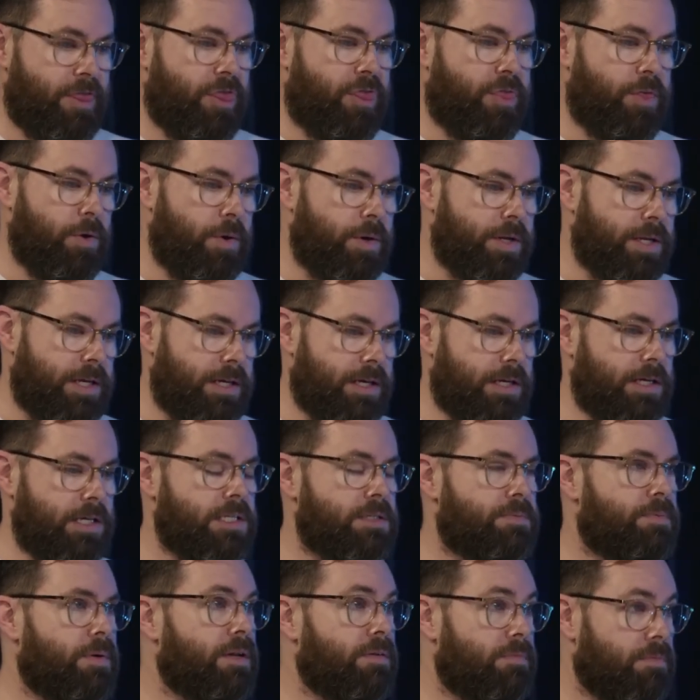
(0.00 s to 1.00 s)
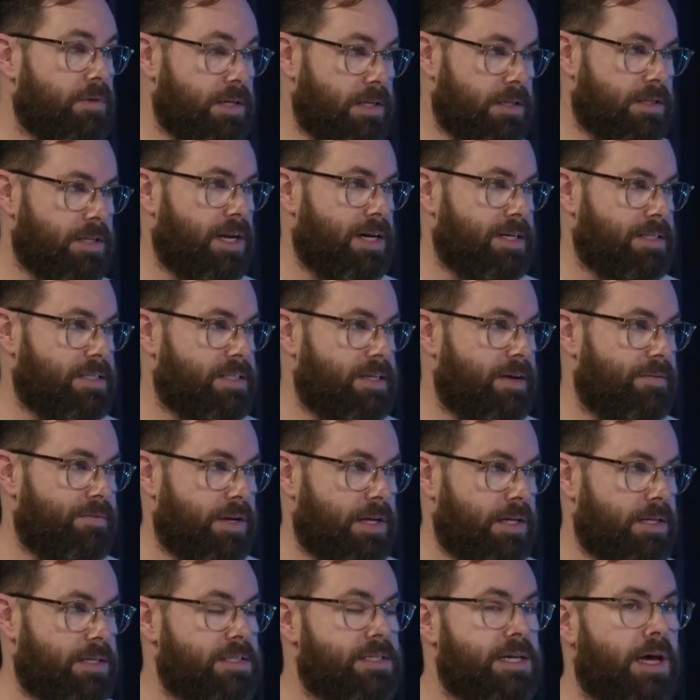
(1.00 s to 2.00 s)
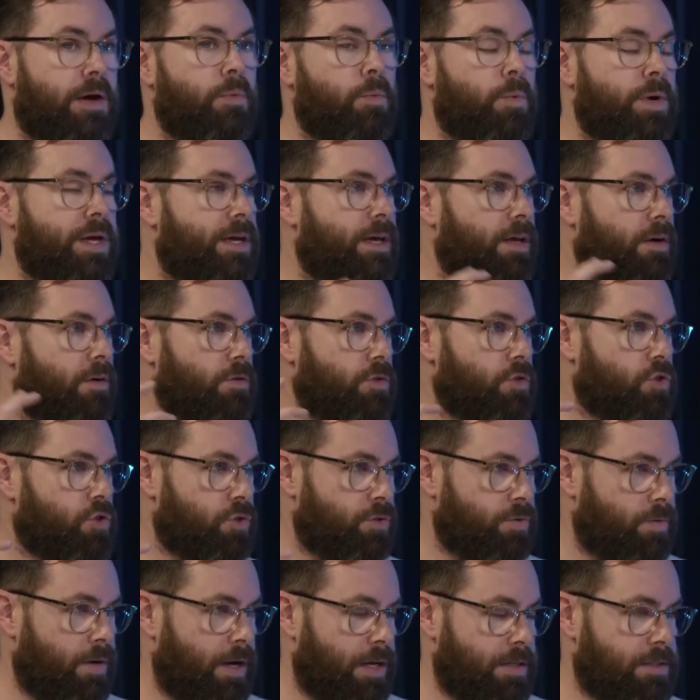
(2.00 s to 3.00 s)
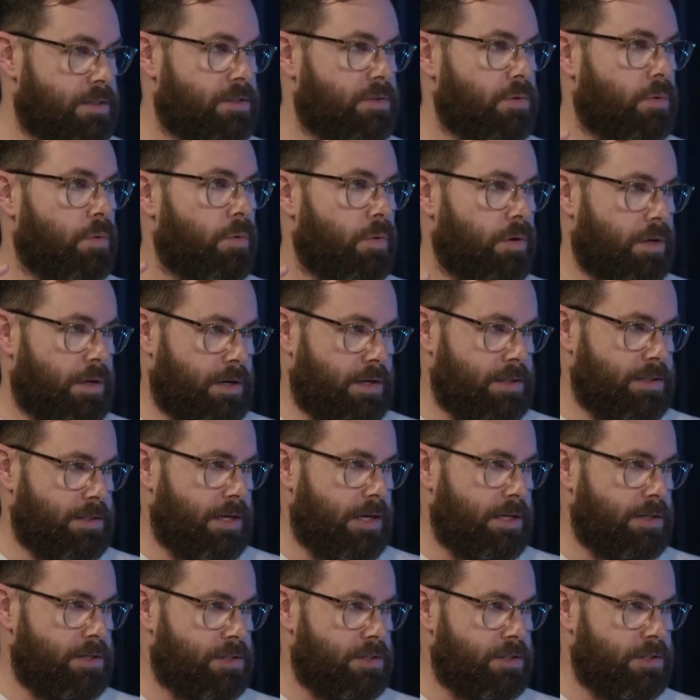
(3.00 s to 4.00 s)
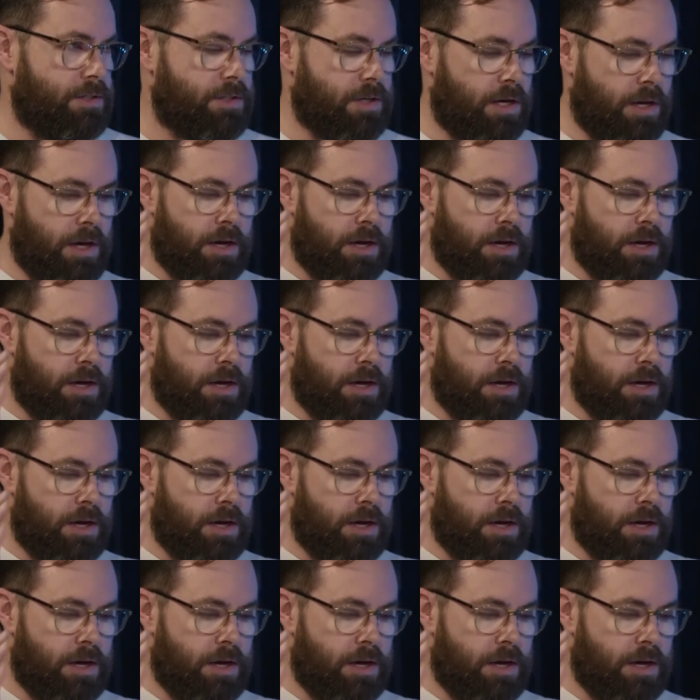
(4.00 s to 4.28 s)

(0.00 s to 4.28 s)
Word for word: 30 years, but really the last 70, to say we cannot trust organizations.